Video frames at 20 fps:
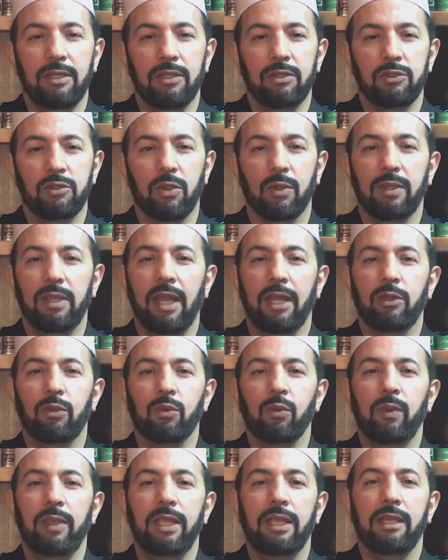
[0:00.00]
so that
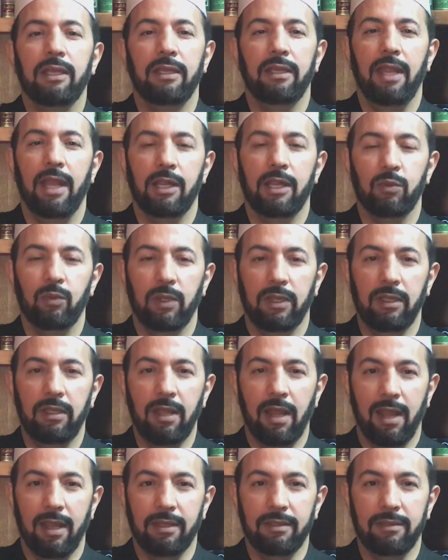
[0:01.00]
we connect with
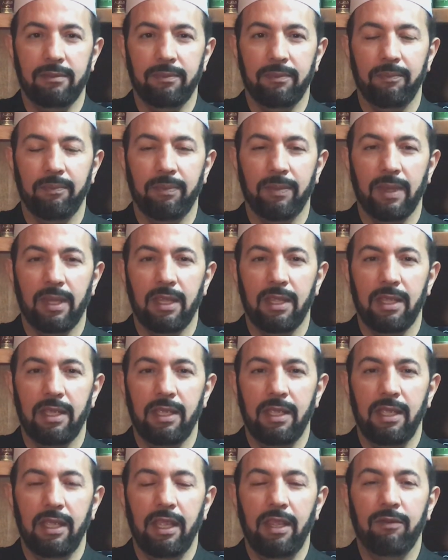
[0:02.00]
God.
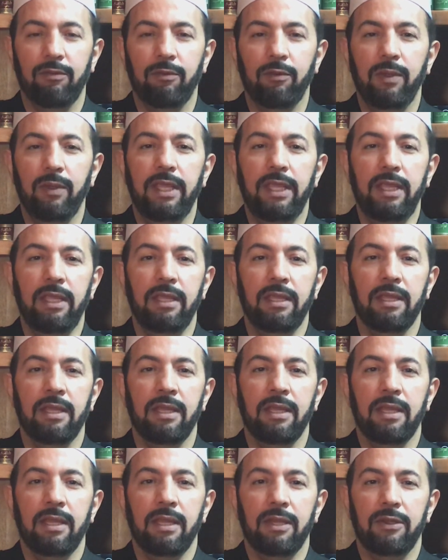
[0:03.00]
If we
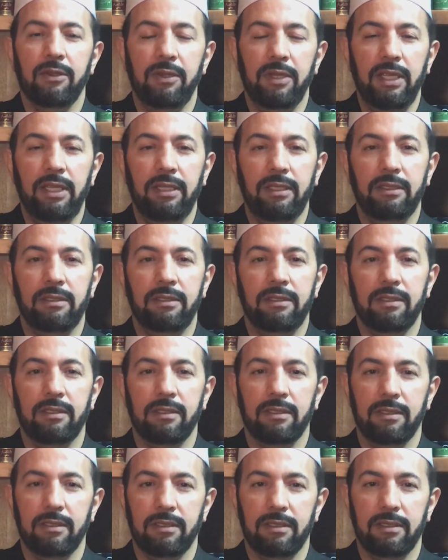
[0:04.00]
read
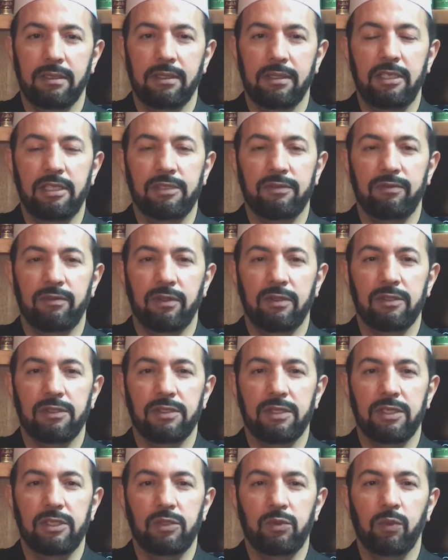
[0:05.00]
these
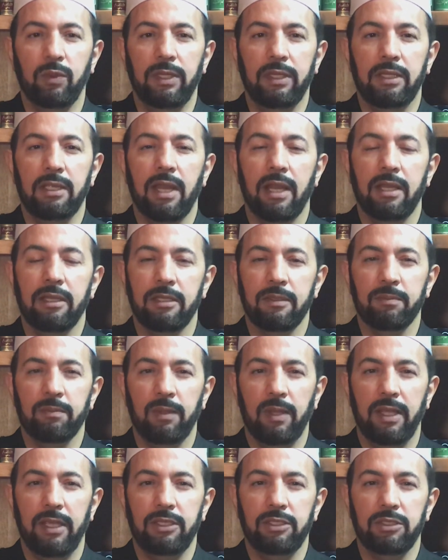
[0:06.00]
verses with
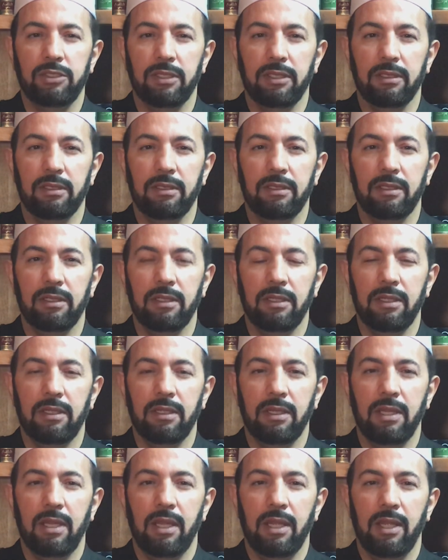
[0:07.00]
contemplation,
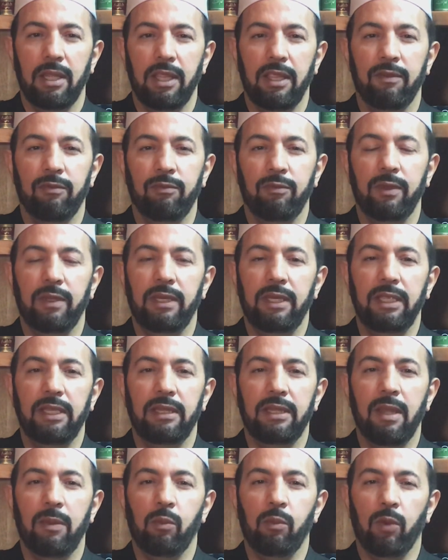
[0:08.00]
if we
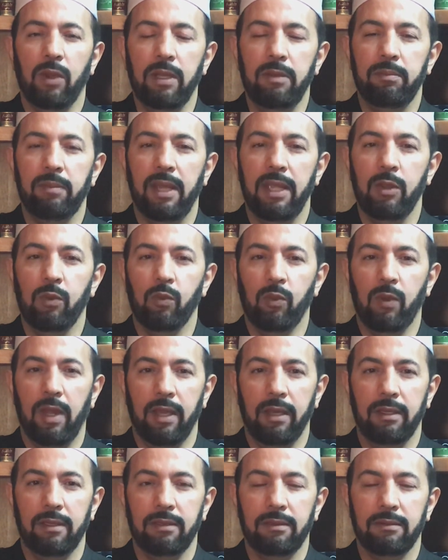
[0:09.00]
read them one by
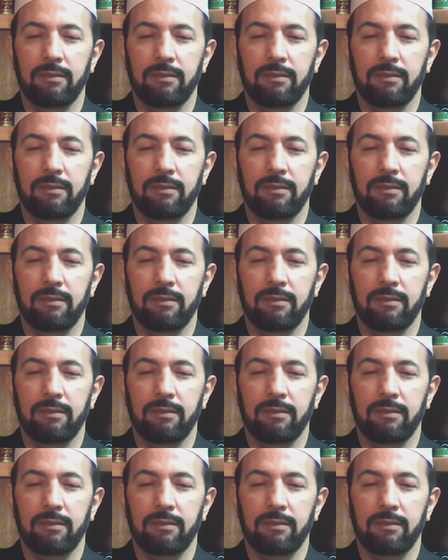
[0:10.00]
one